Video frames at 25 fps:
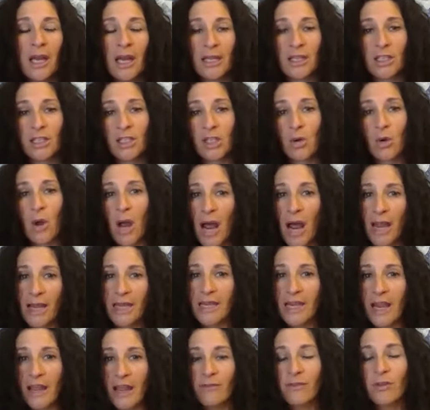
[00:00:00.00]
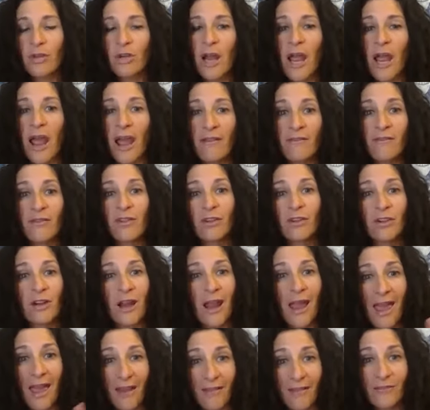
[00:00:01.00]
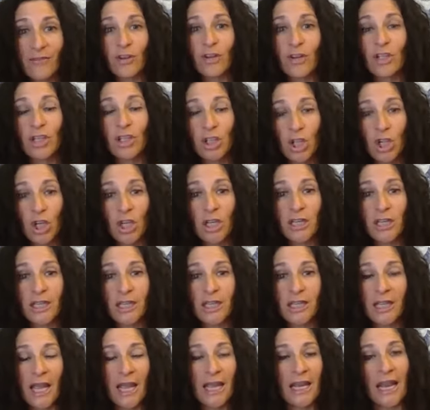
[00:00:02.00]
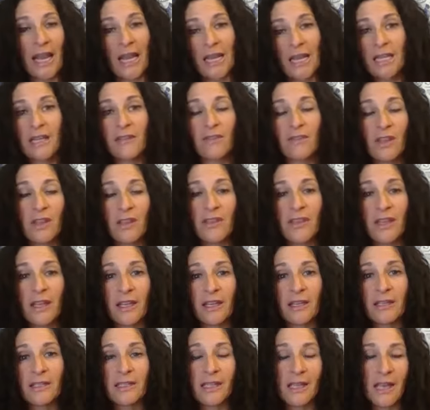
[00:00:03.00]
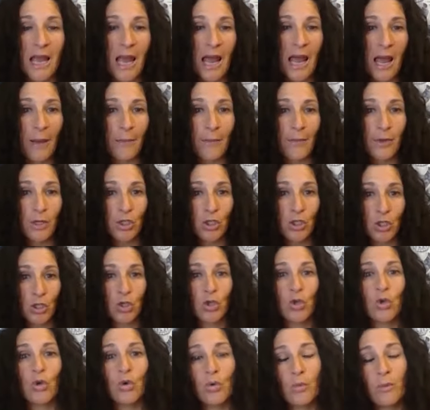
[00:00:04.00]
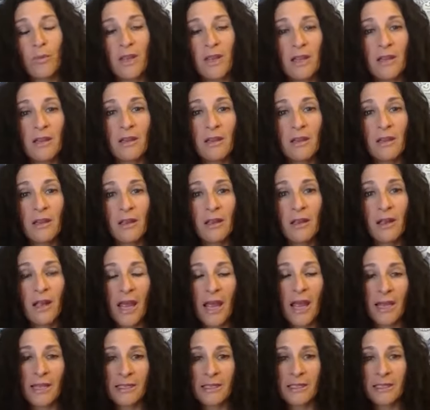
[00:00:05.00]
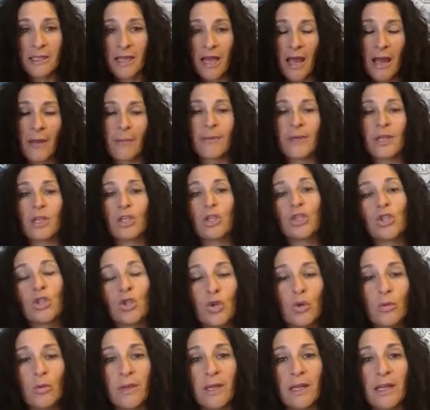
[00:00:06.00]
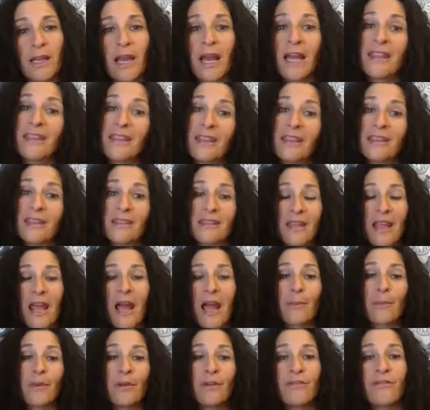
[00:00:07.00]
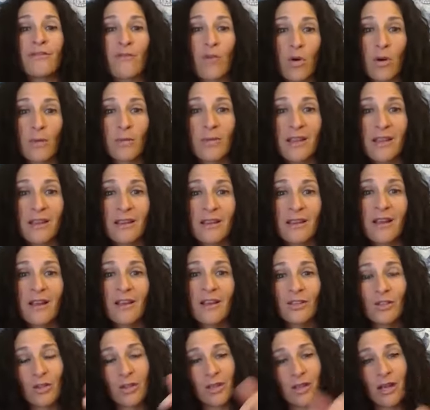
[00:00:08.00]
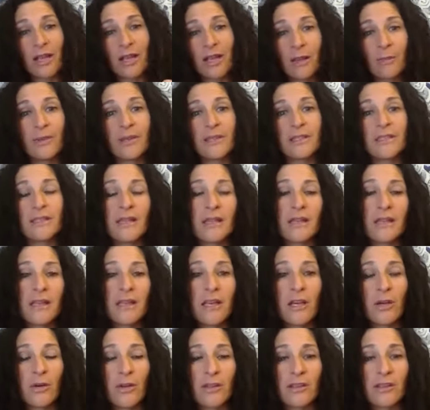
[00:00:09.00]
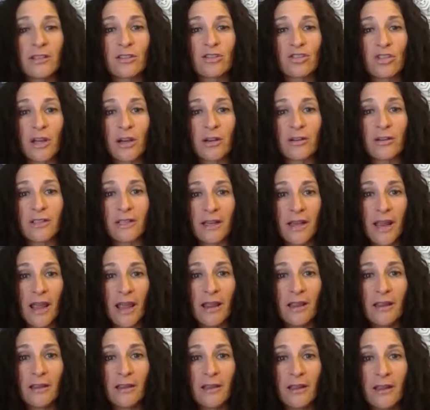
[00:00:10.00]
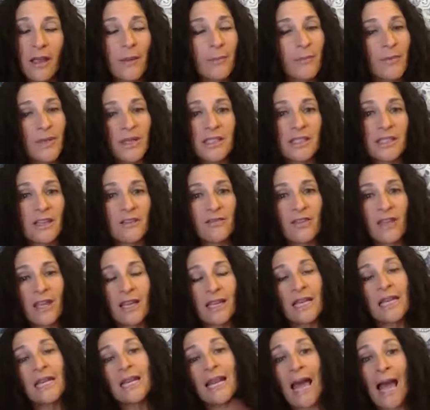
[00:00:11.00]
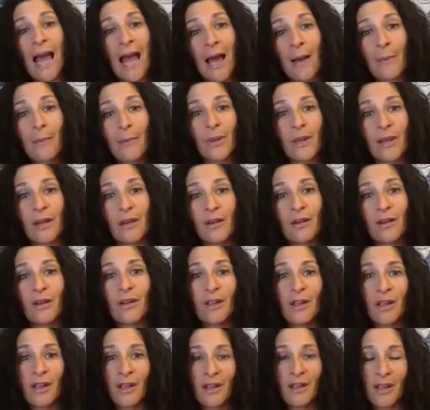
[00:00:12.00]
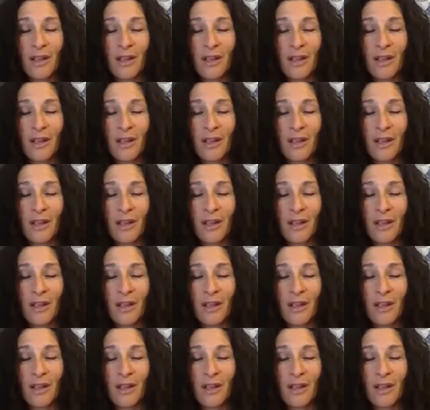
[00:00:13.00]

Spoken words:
And so I never, ever, ever look at any of the things that happened to me as happening to me. I think that they happened for me so that I could be sitting here in this chair today, because if they didn't happen,